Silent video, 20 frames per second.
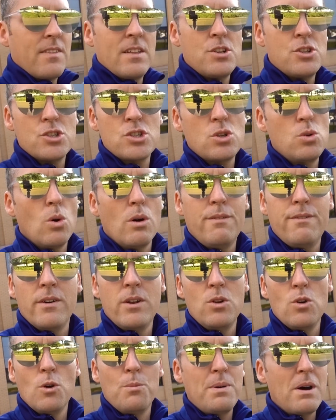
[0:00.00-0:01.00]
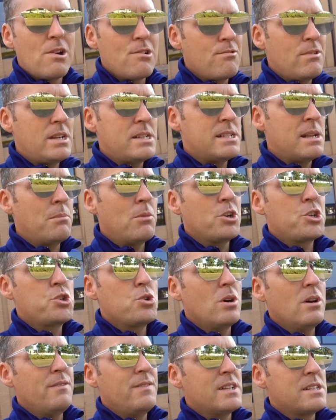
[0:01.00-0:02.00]
they just go off for no apparent reason. I'm not
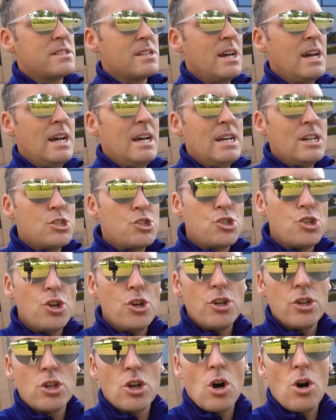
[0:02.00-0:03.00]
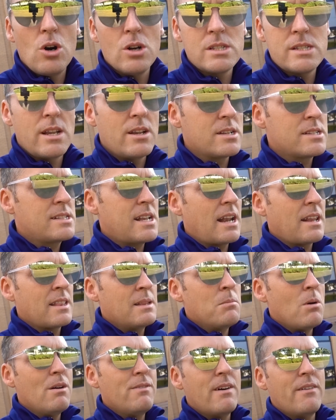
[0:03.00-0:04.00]
sure if it's certain cars that are setting
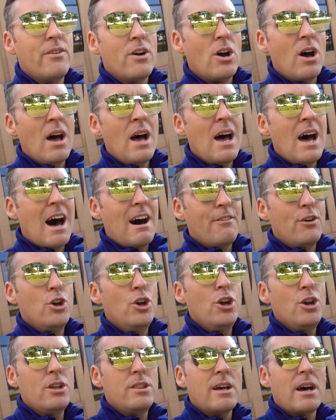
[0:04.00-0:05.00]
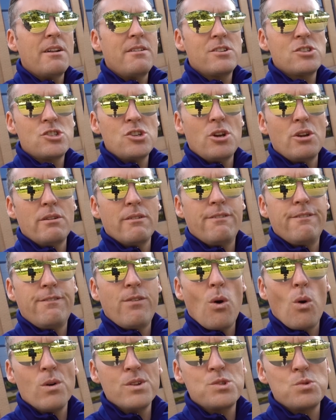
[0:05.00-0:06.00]
them off. I've heard that certain
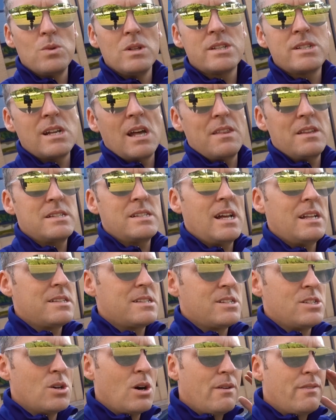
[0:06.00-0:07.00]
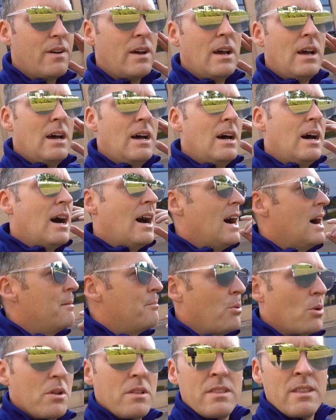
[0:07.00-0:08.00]
Fords will set the sensors off,
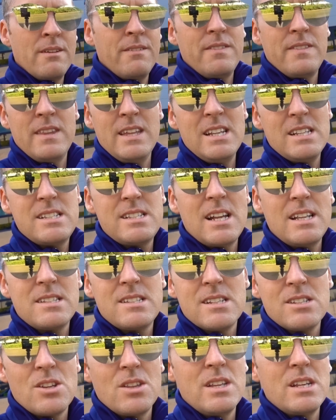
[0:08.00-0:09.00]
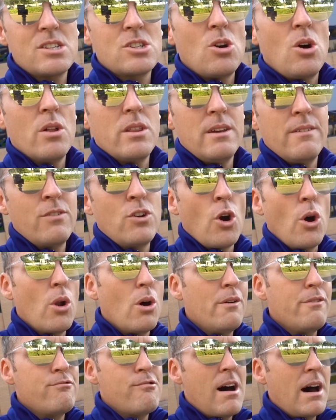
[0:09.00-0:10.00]
but these sensors on this car, they've gone
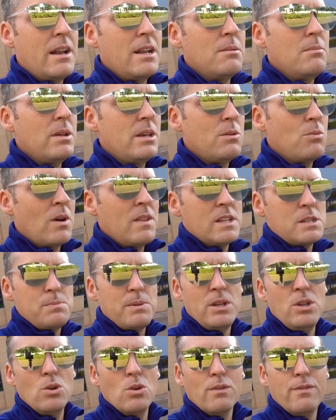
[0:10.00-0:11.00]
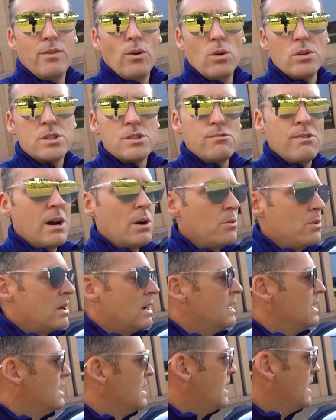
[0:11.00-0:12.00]
off randomly when there's been no Fords around.
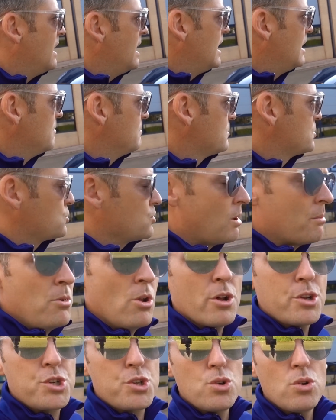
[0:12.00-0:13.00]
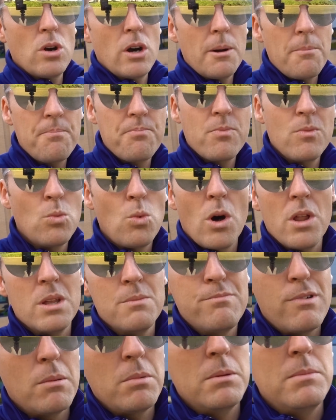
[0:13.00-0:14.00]
So I'm not sure what
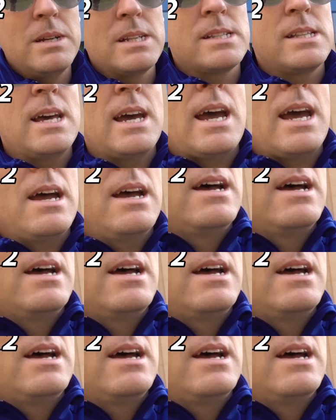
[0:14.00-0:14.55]
the problem is there.